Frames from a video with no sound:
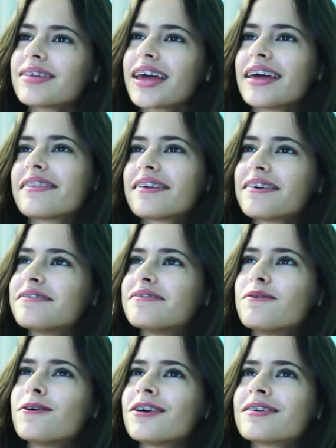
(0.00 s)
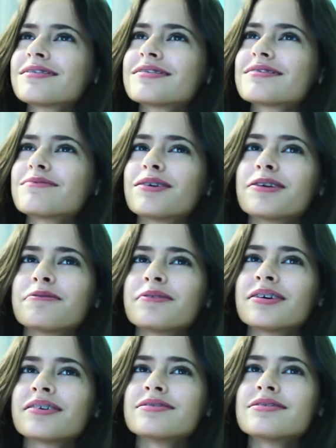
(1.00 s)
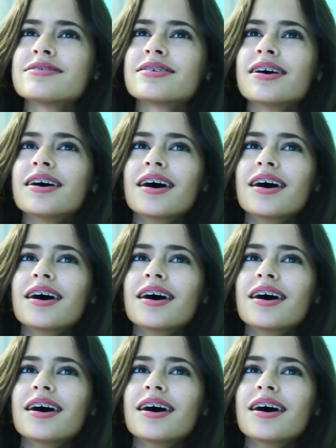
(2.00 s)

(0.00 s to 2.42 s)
can't think of words. What are words?